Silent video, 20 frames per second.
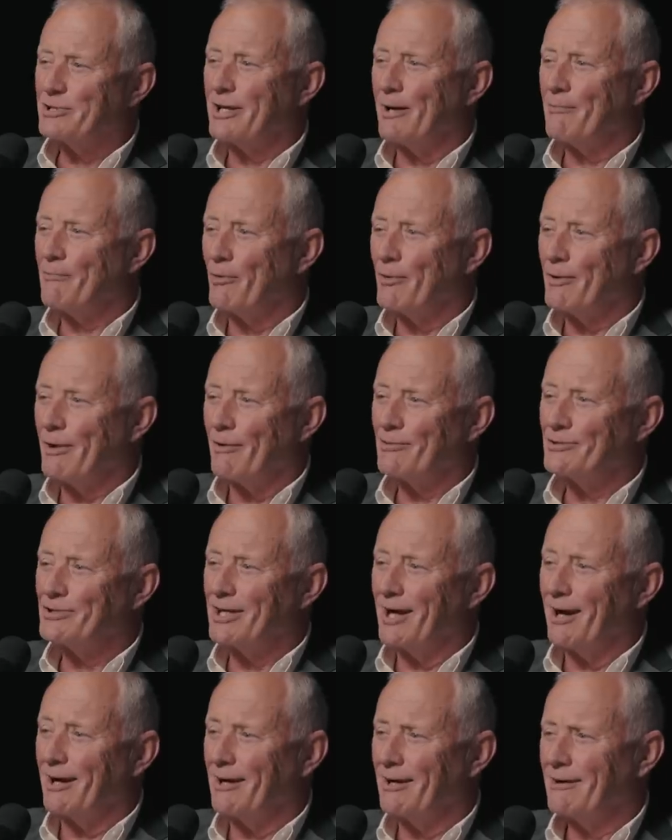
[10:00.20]
temper when I was
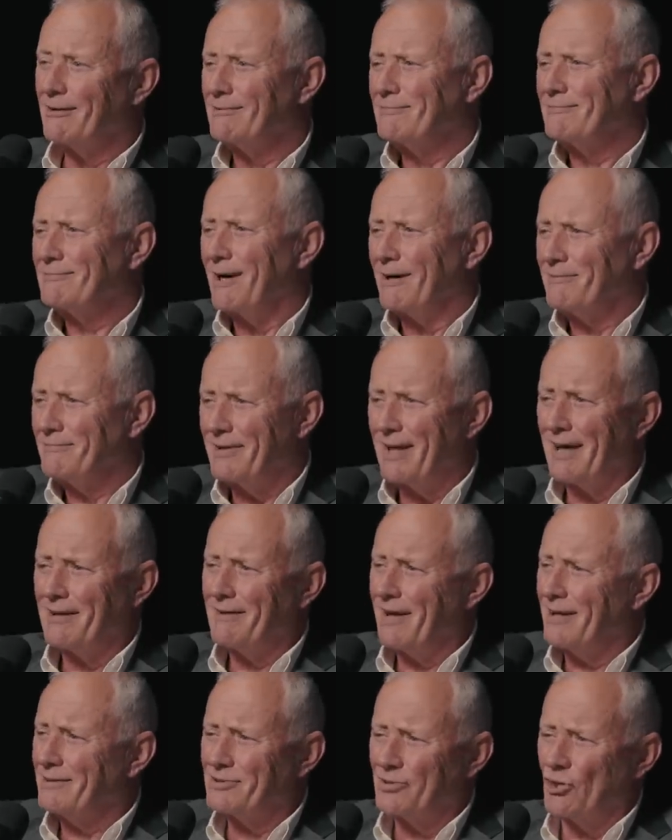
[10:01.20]
younger.
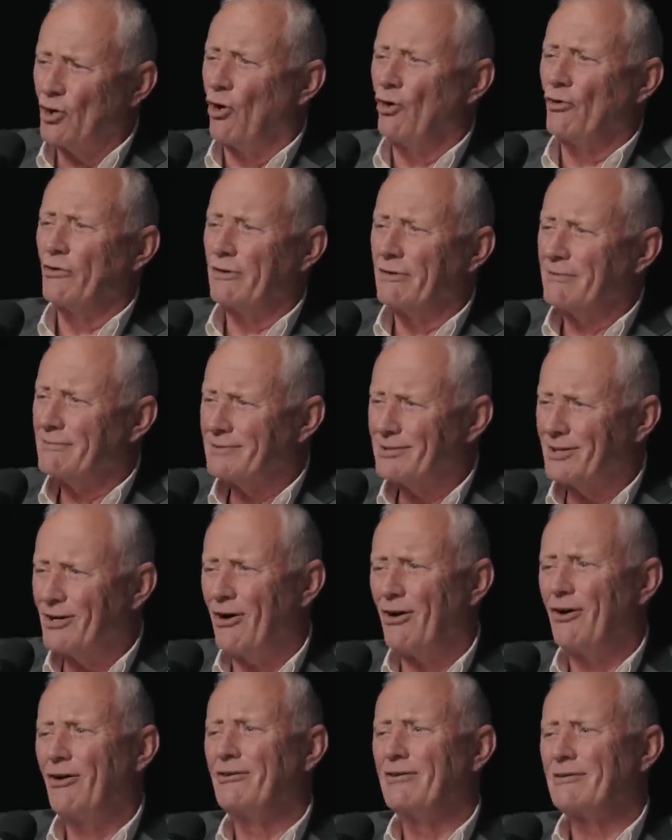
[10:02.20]
That's gone. It's
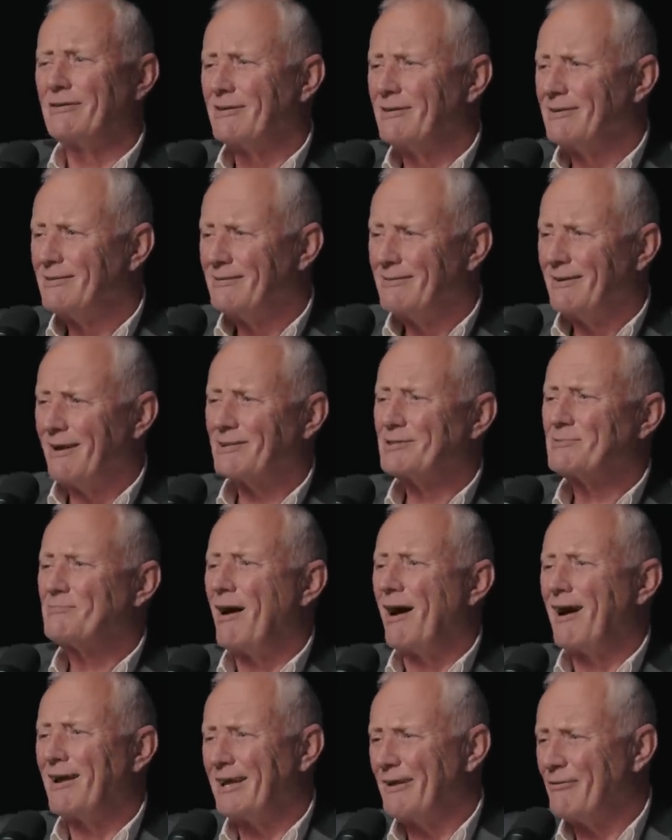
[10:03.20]
gone. I
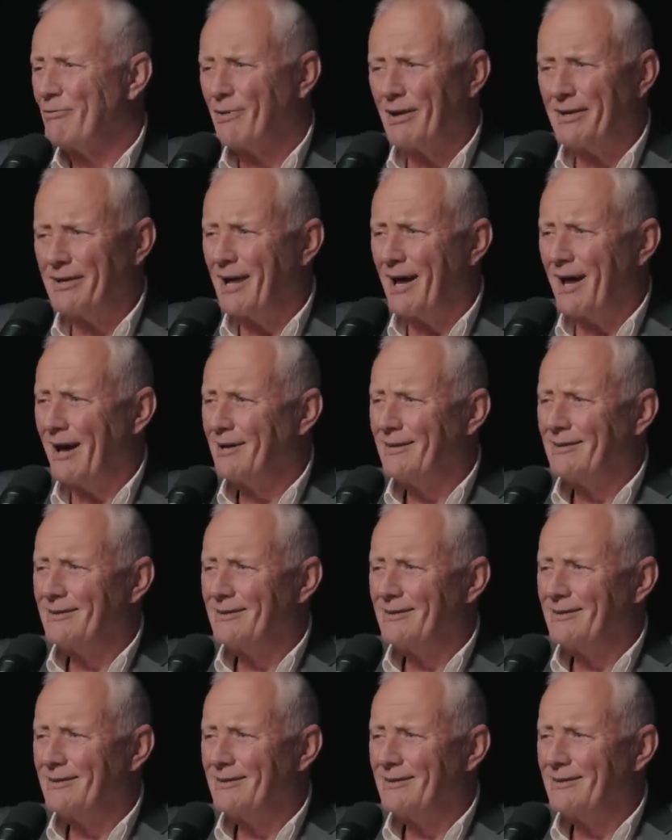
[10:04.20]
smile at everyone now.